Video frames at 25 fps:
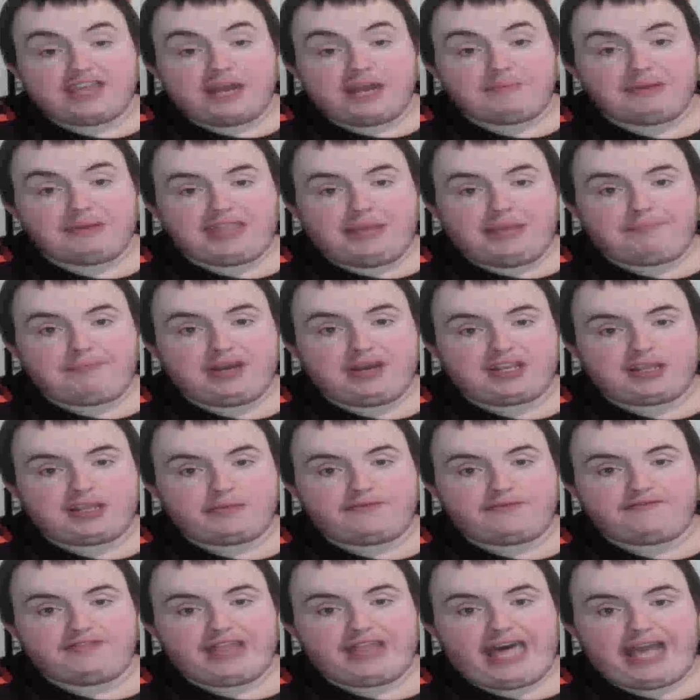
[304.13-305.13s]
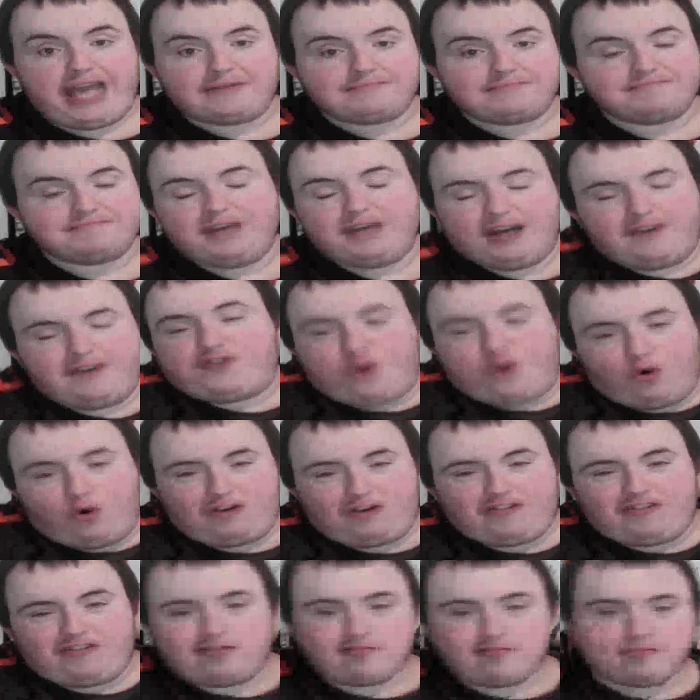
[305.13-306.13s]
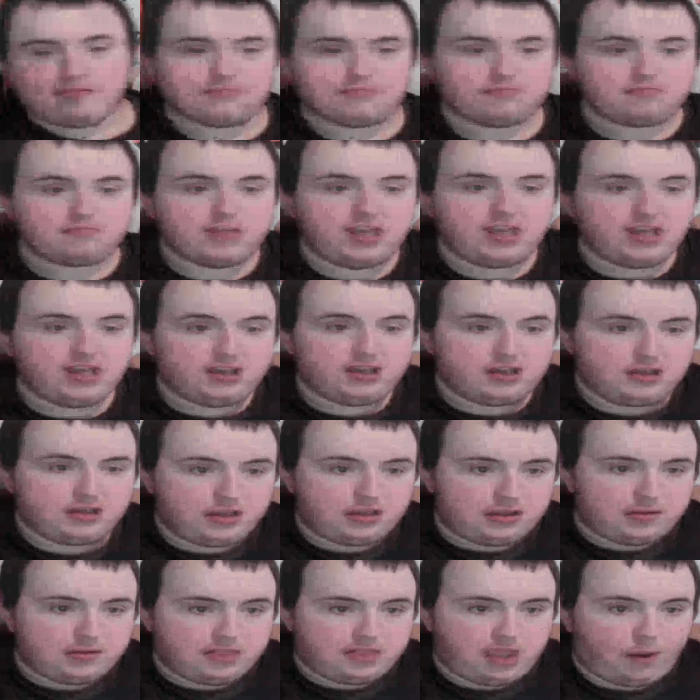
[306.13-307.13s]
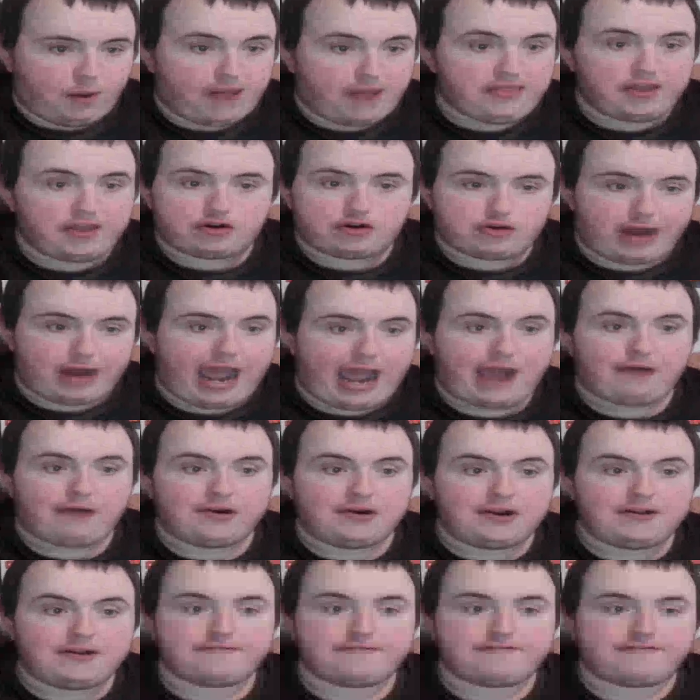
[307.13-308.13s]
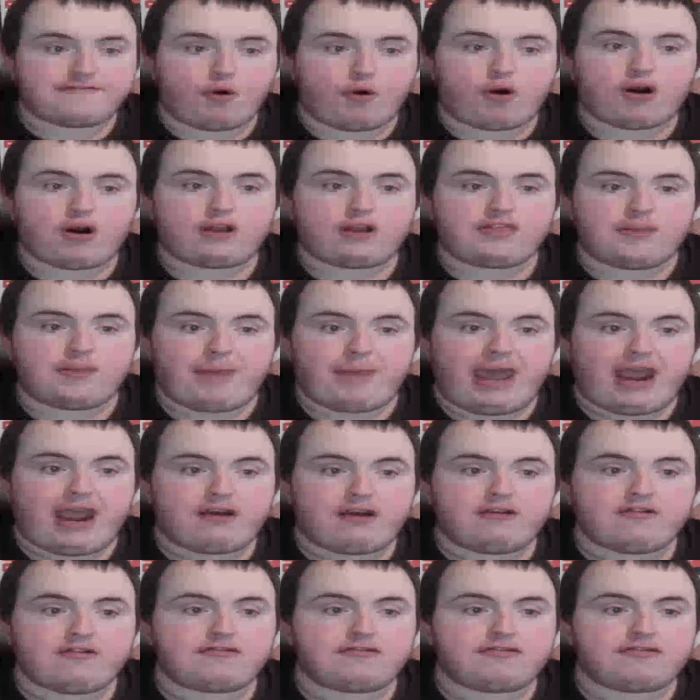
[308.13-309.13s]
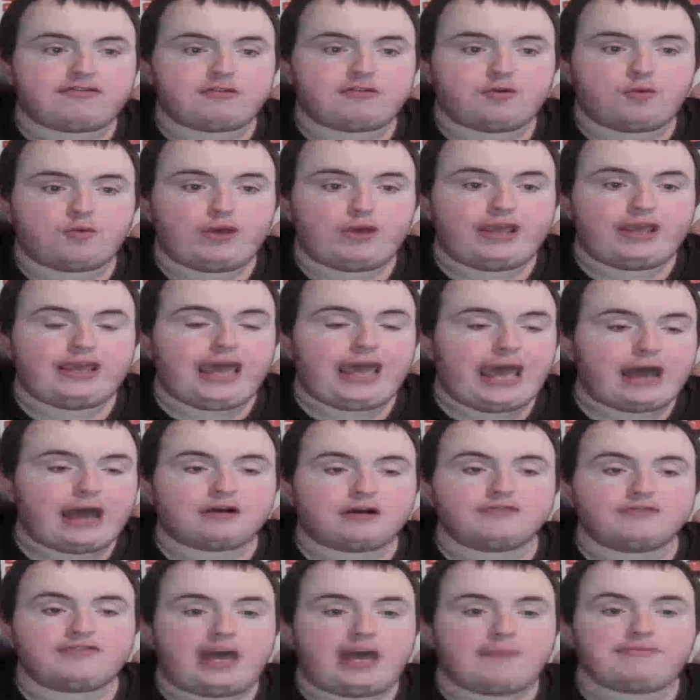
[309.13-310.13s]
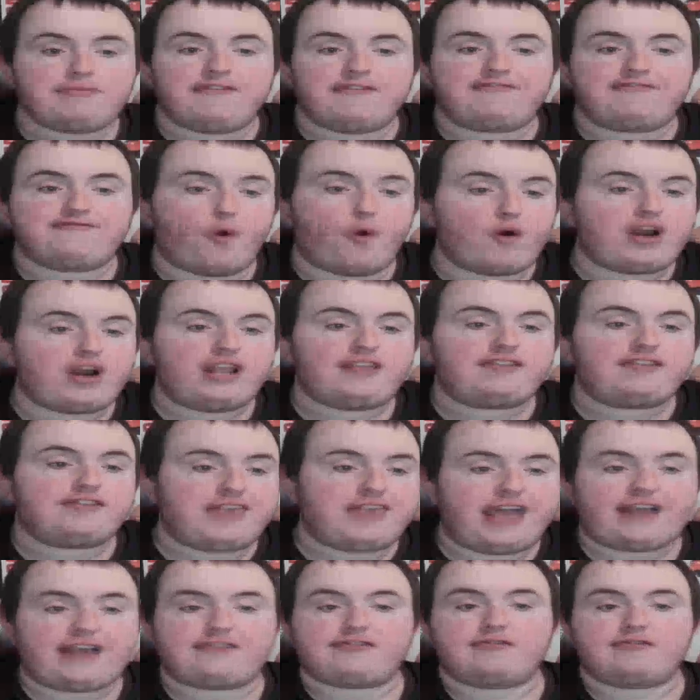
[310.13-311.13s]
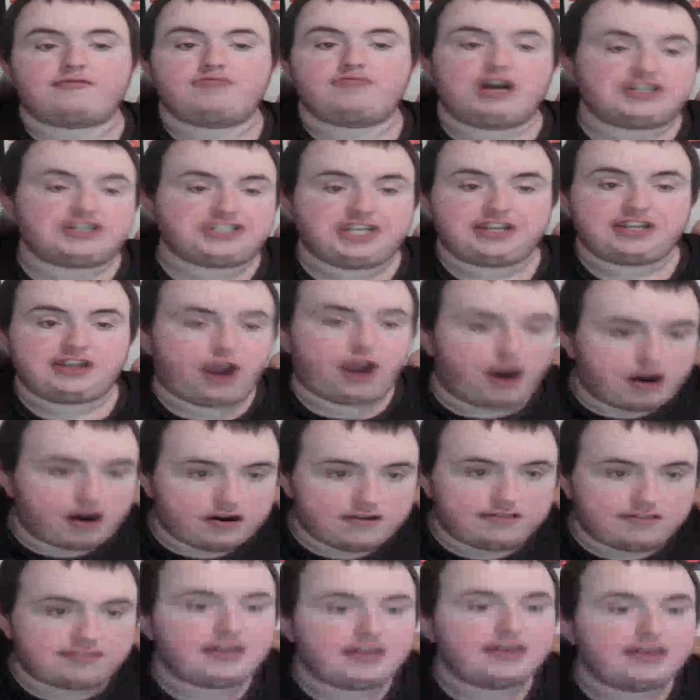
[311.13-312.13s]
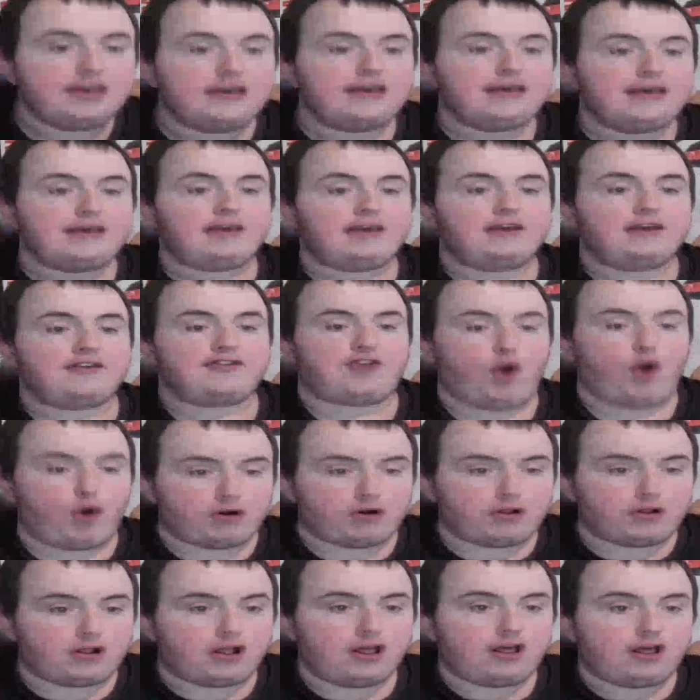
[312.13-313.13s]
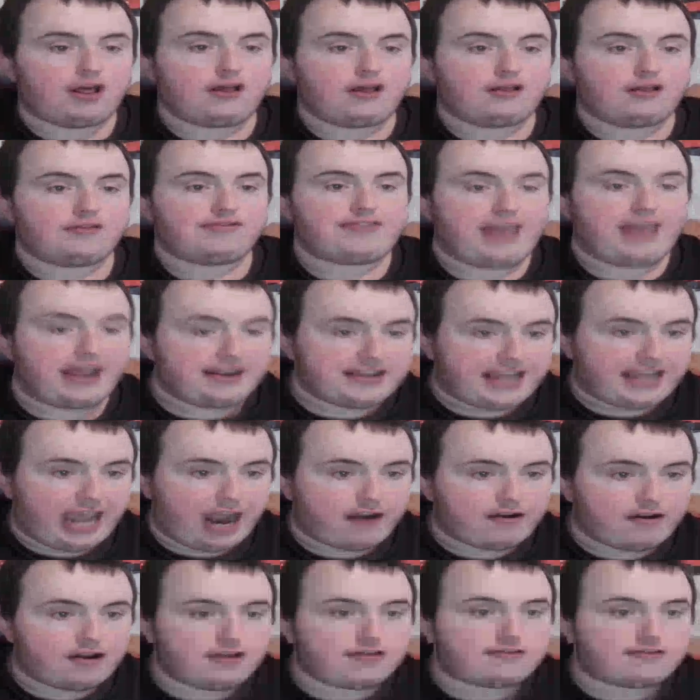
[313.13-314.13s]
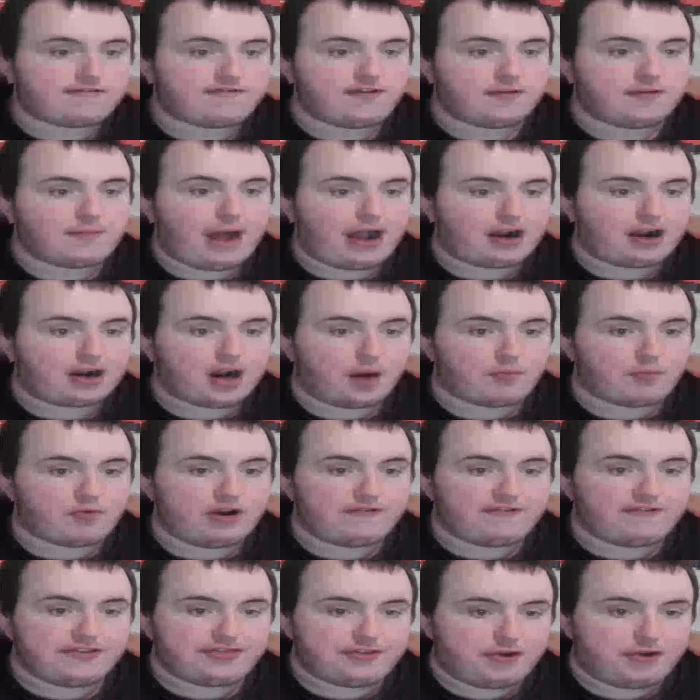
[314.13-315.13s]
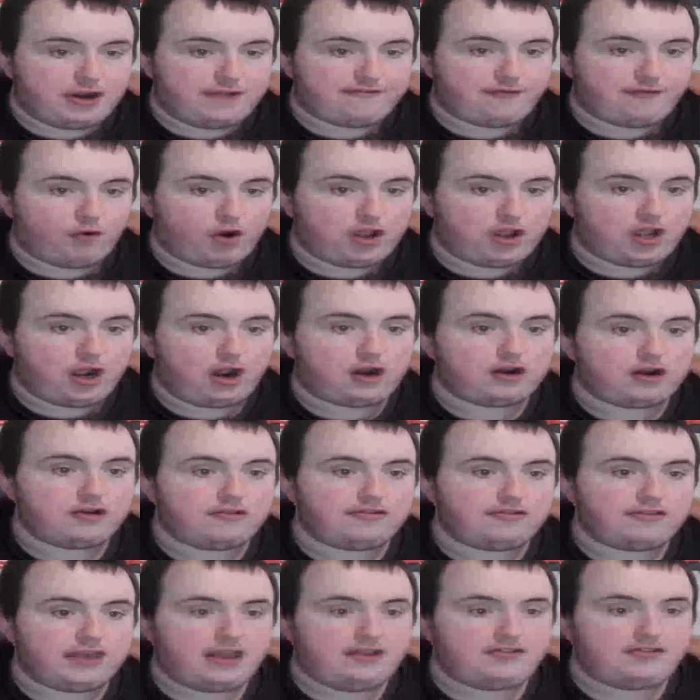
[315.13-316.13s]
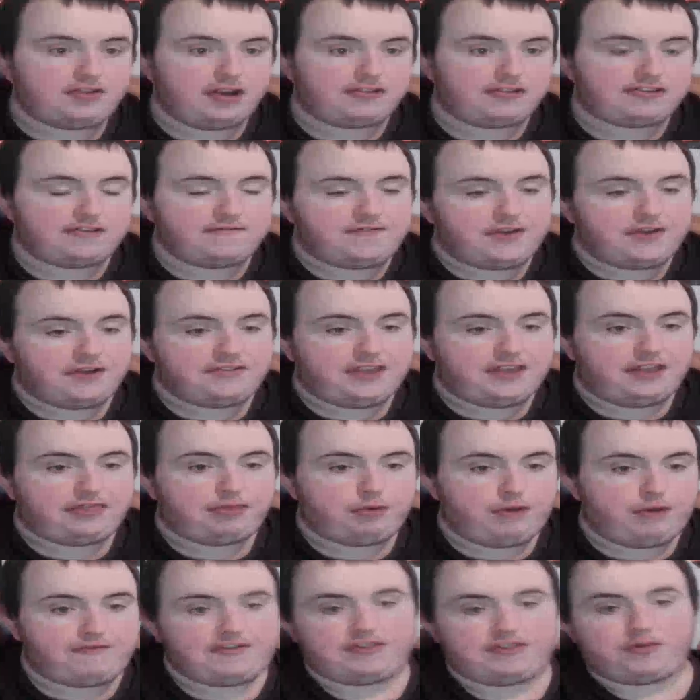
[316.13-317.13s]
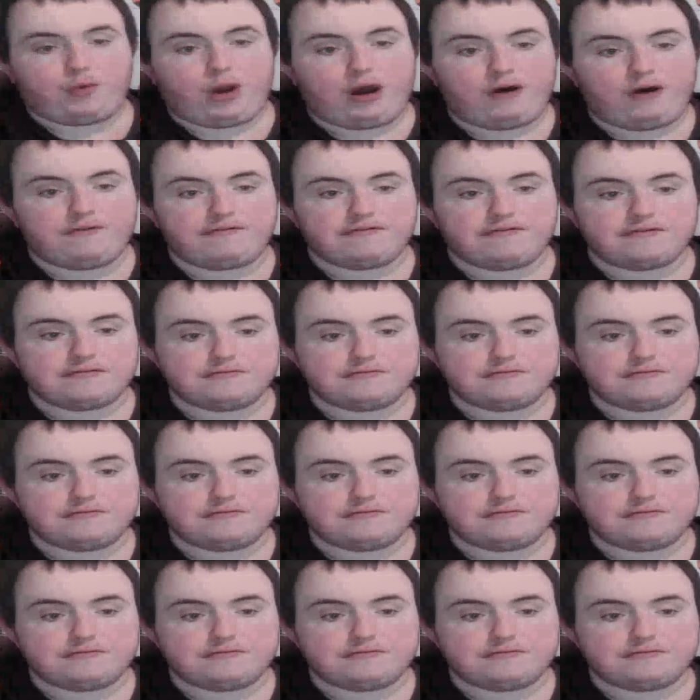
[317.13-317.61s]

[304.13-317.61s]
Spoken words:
but they picked up the flag, of course. Now, on the ground for the Bears, we held them to 46 rushing yards total, 10 carries for Montgomery for 34 yards, and Justin Fields had 3 for 12.